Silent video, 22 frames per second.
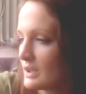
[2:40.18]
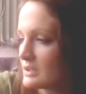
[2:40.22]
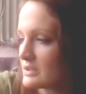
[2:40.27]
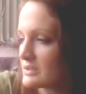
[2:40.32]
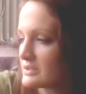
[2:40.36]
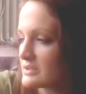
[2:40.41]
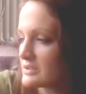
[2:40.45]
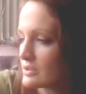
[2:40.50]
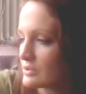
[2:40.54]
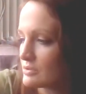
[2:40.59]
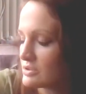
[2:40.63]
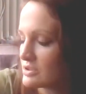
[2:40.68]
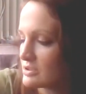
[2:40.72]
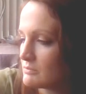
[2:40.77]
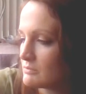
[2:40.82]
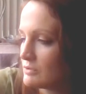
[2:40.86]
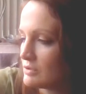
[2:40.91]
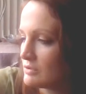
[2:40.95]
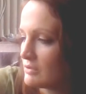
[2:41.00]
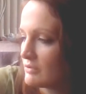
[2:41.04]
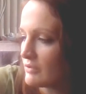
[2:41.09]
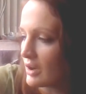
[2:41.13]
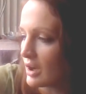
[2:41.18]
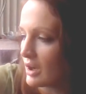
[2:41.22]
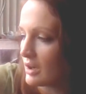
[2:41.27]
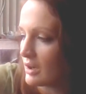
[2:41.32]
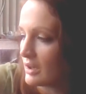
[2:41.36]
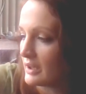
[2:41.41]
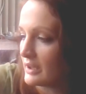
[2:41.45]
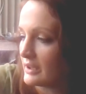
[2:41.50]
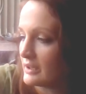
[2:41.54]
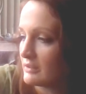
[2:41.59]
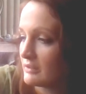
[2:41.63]
So to move
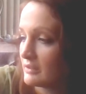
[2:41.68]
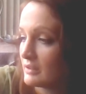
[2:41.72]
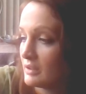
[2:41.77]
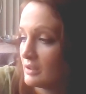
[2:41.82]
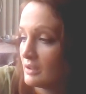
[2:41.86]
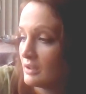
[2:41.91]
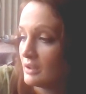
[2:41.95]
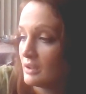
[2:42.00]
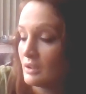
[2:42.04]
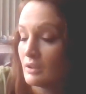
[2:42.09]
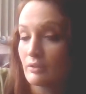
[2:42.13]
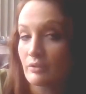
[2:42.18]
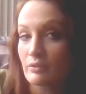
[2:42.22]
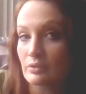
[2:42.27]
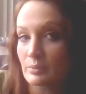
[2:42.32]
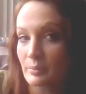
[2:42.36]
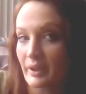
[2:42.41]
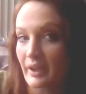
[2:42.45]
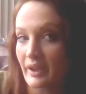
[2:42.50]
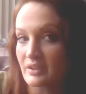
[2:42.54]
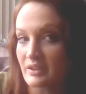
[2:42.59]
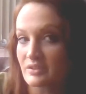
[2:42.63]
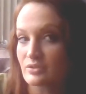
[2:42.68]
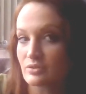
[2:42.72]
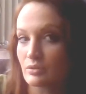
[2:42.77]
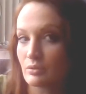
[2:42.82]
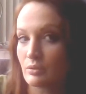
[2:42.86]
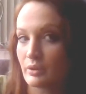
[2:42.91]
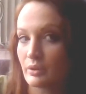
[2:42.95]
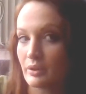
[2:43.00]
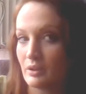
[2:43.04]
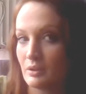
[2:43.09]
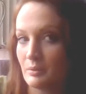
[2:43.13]
on from castor
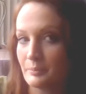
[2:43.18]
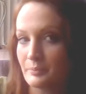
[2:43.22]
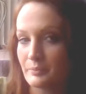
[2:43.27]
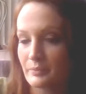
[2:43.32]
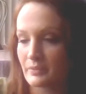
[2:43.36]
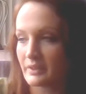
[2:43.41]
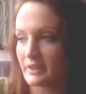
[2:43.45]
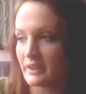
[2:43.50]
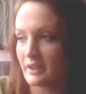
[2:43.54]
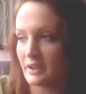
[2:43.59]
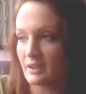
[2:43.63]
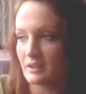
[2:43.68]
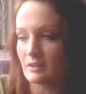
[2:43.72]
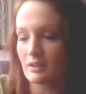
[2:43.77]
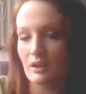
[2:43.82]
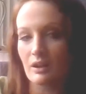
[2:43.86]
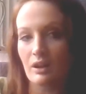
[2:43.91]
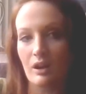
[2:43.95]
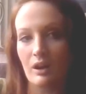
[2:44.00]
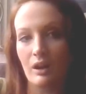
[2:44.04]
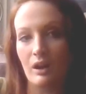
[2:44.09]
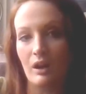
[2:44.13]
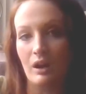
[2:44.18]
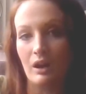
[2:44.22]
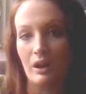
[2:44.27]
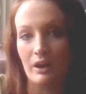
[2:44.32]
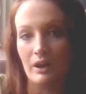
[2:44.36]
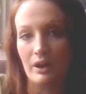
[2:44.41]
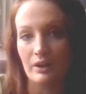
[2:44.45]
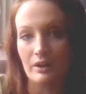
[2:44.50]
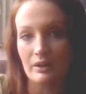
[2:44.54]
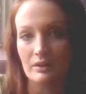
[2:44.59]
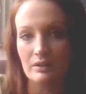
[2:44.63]
oil that
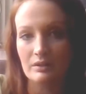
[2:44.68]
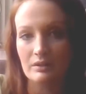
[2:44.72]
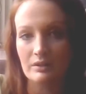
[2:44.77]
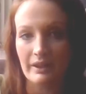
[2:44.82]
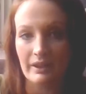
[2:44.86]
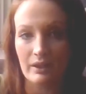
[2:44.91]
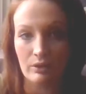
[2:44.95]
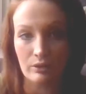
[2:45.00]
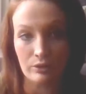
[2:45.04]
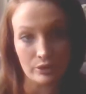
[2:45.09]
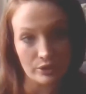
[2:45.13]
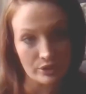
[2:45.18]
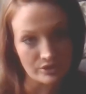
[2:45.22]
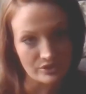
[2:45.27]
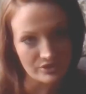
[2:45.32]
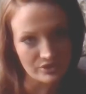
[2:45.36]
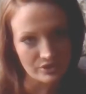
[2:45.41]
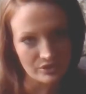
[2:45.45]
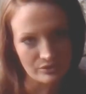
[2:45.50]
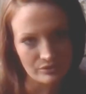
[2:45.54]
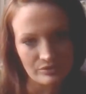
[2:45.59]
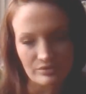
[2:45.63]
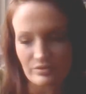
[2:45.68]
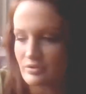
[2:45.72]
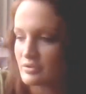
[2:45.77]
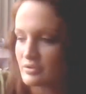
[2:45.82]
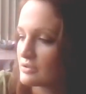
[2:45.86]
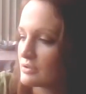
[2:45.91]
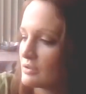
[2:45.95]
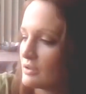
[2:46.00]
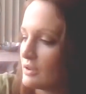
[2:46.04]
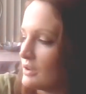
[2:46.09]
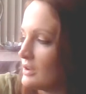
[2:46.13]
our elders used,